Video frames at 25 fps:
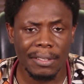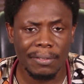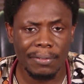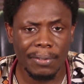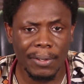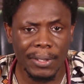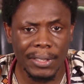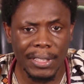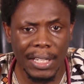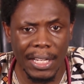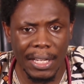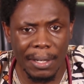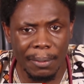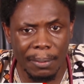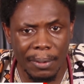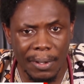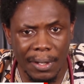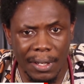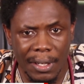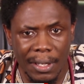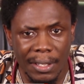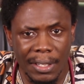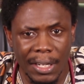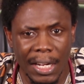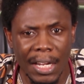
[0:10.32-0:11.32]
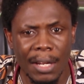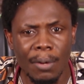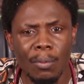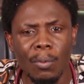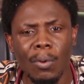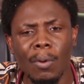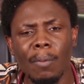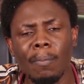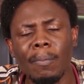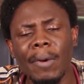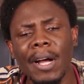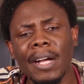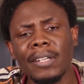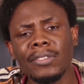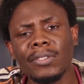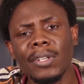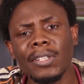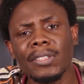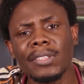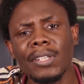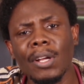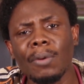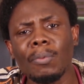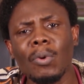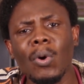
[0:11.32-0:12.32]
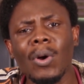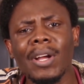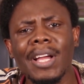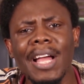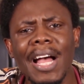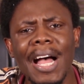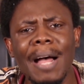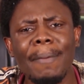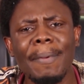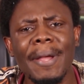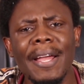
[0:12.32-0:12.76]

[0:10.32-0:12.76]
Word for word: for them. Now in one man just say, go back.